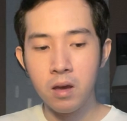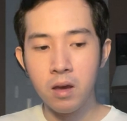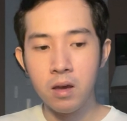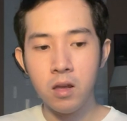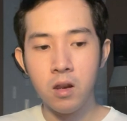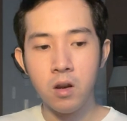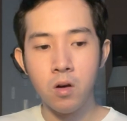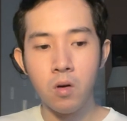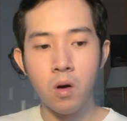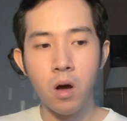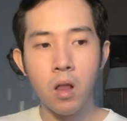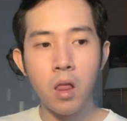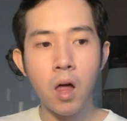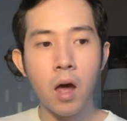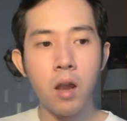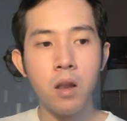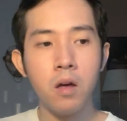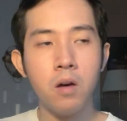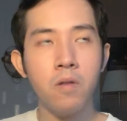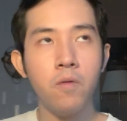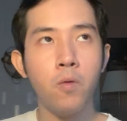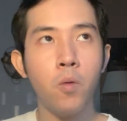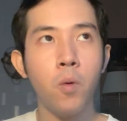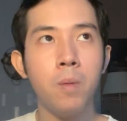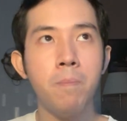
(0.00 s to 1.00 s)
a lot
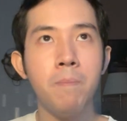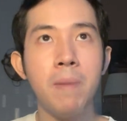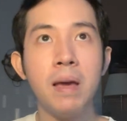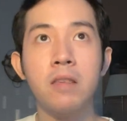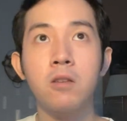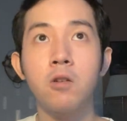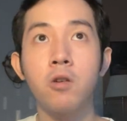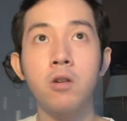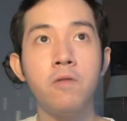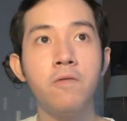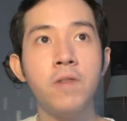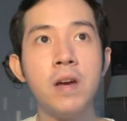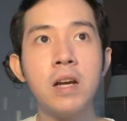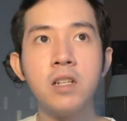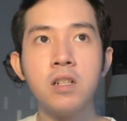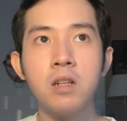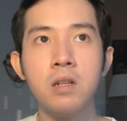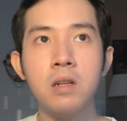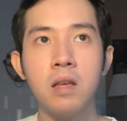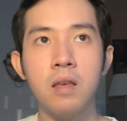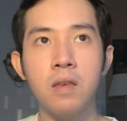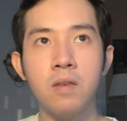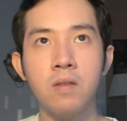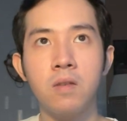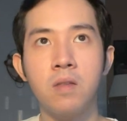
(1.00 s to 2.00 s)
of what makes good
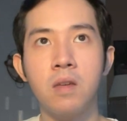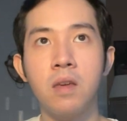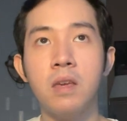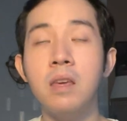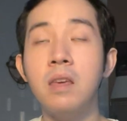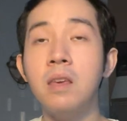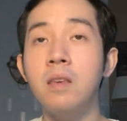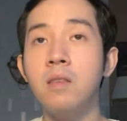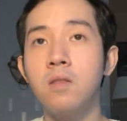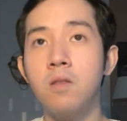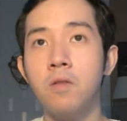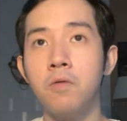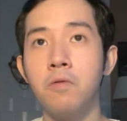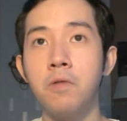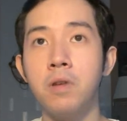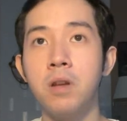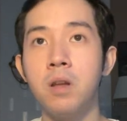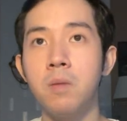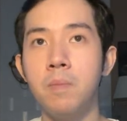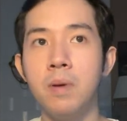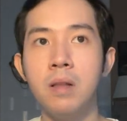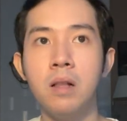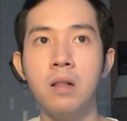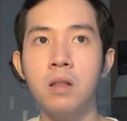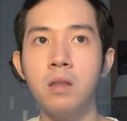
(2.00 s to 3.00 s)
fiction is the ease of
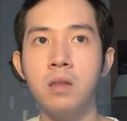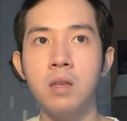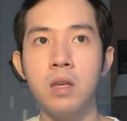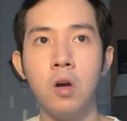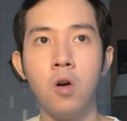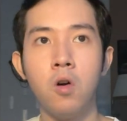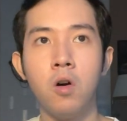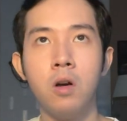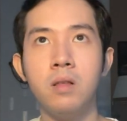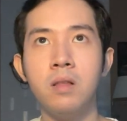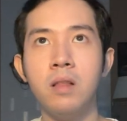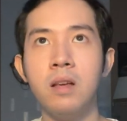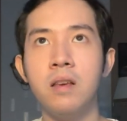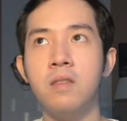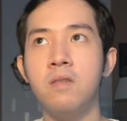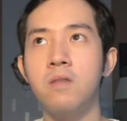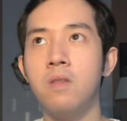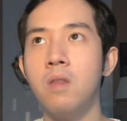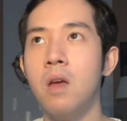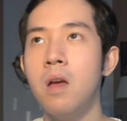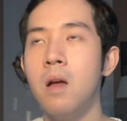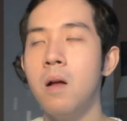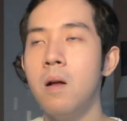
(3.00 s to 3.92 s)
readability, or at least